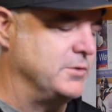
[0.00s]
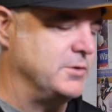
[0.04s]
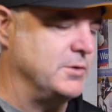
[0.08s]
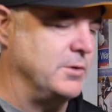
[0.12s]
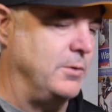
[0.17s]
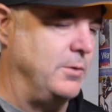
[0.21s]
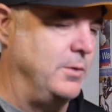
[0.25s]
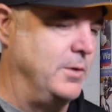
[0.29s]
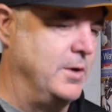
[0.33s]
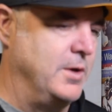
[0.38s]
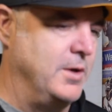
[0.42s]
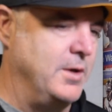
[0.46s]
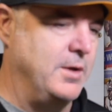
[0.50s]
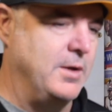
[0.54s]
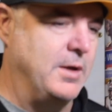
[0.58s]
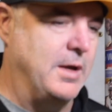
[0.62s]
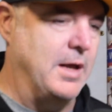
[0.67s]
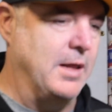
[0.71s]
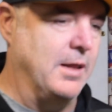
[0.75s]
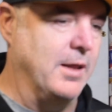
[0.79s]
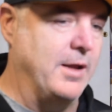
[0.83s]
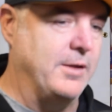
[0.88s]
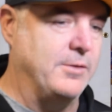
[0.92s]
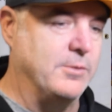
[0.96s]
So
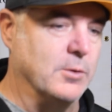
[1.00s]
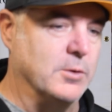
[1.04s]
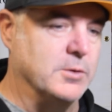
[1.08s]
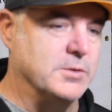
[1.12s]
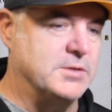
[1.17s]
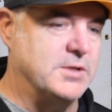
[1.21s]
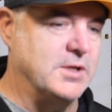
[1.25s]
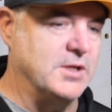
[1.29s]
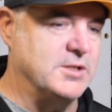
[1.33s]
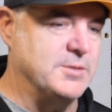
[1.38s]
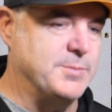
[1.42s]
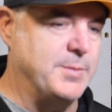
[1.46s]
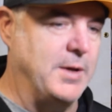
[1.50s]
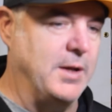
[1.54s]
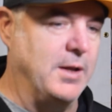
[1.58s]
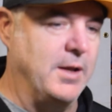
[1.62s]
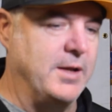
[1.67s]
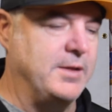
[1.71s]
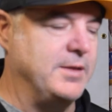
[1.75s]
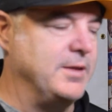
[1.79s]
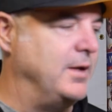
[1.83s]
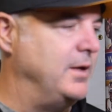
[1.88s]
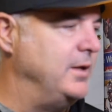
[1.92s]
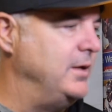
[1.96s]
I like those things, but I
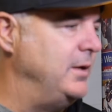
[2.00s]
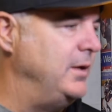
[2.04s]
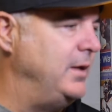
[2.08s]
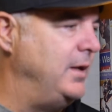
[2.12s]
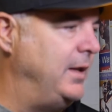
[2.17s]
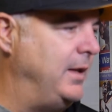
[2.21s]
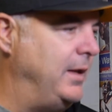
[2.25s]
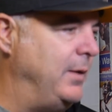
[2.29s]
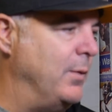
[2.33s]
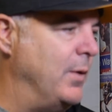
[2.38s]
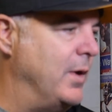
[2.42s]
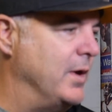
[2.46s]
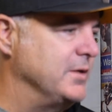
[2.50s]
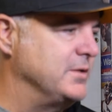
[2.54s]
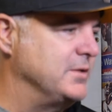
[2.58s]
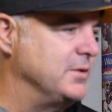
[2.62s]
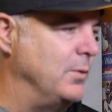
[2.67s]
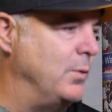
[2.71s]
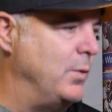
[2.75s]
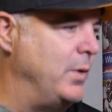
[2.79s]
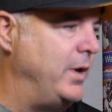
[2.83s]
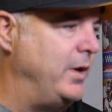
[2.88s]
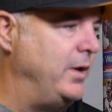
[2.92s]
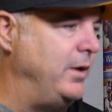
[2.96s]
like that he wants
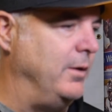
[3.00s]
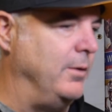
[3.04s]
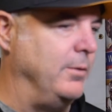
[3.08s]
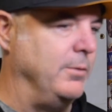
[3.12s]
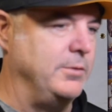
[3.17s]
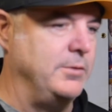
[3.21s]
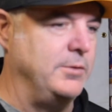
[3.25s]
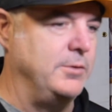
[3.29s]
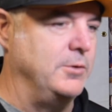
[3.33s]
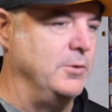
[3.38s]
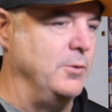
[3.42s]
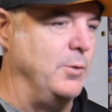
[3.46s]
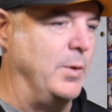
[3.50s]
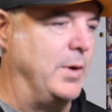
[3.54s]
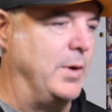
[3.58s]
to win. He'll do